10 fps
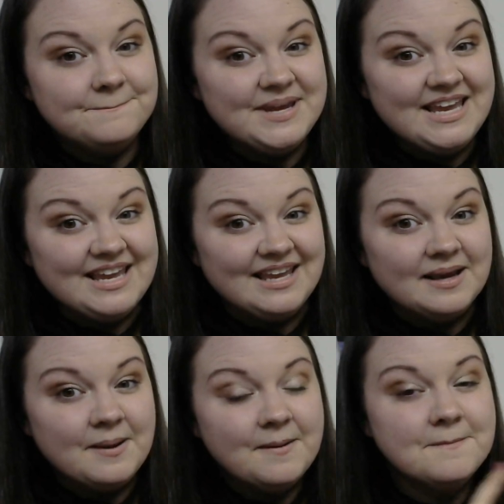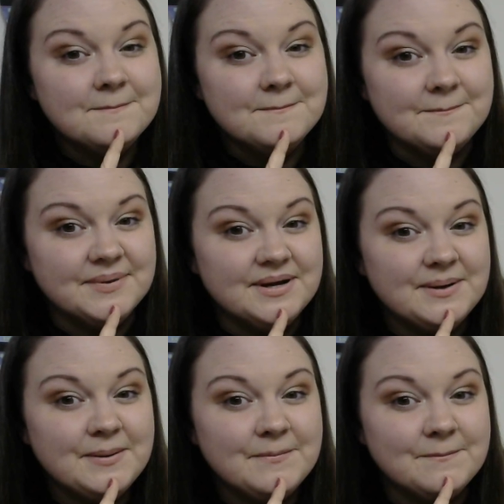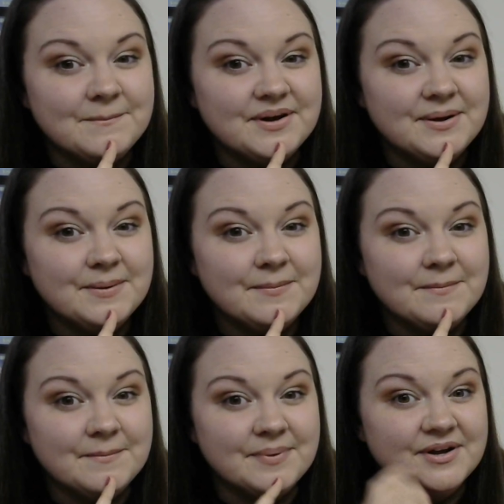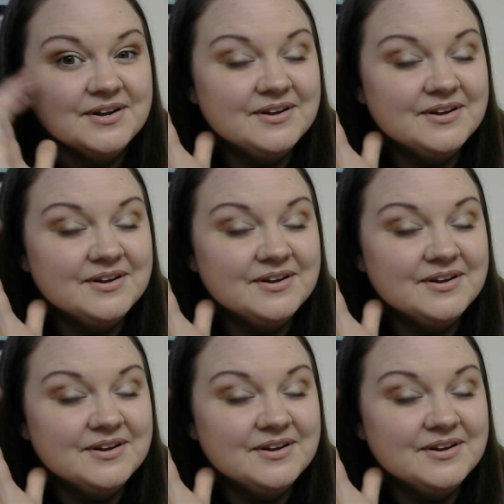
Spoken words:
B, b, b, b.